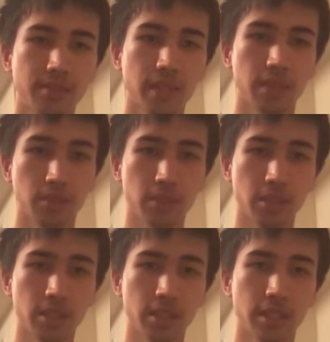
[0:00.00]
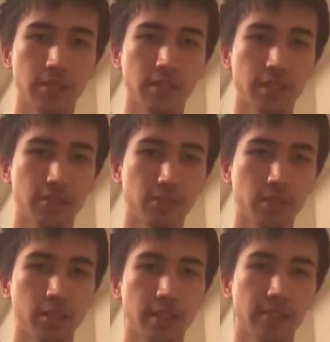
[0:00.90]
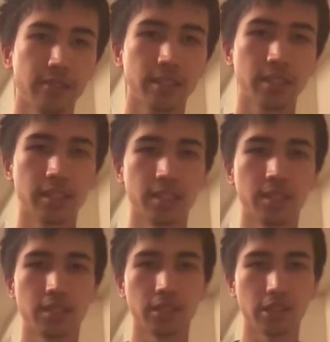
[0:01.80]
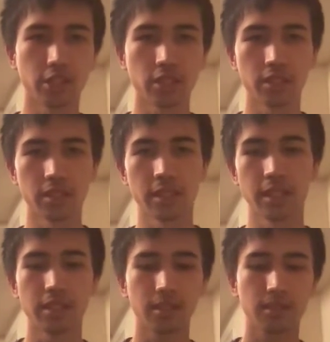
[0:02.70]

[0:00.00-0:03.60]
able to counteract the force of gravity and launch into the air.